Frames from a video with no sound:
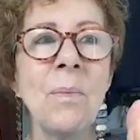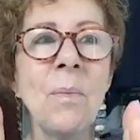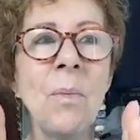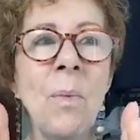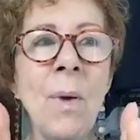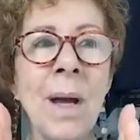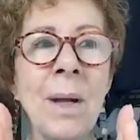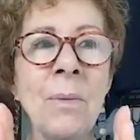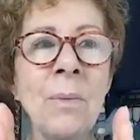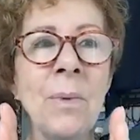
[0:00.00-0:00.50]

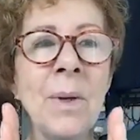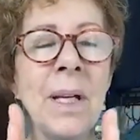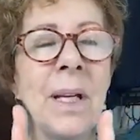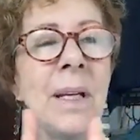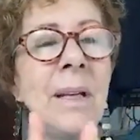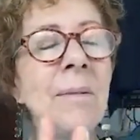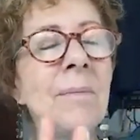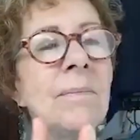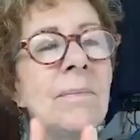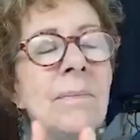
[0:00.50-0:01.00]
when
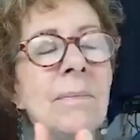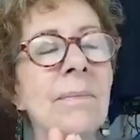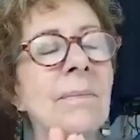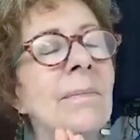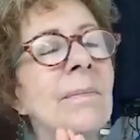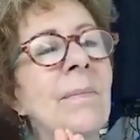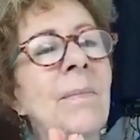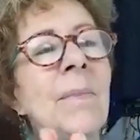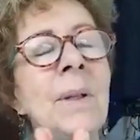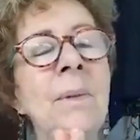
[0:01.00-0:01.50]
we
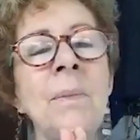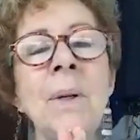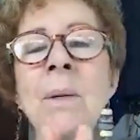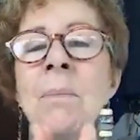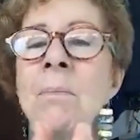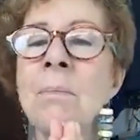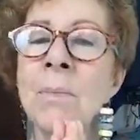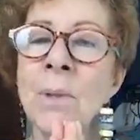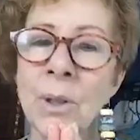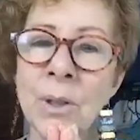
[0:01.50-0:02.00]

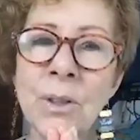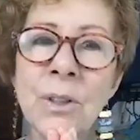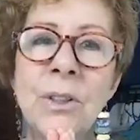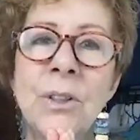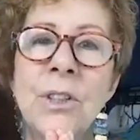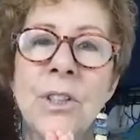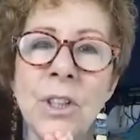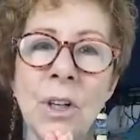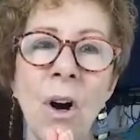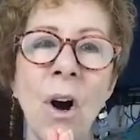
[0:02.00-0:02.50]

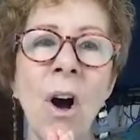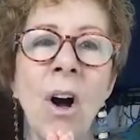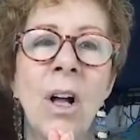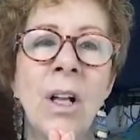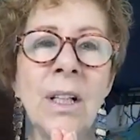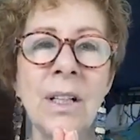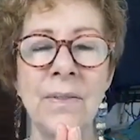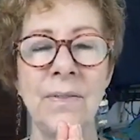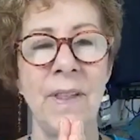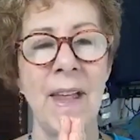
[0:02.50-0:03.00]
merge
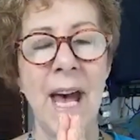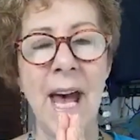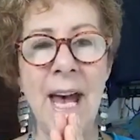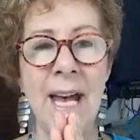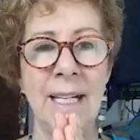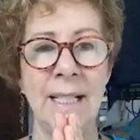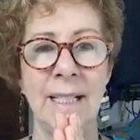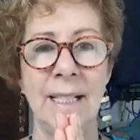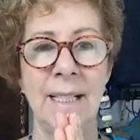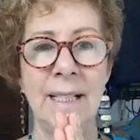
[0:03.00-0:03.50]
all of
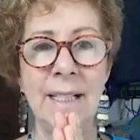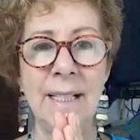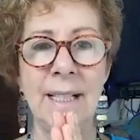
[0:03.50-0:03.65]
that,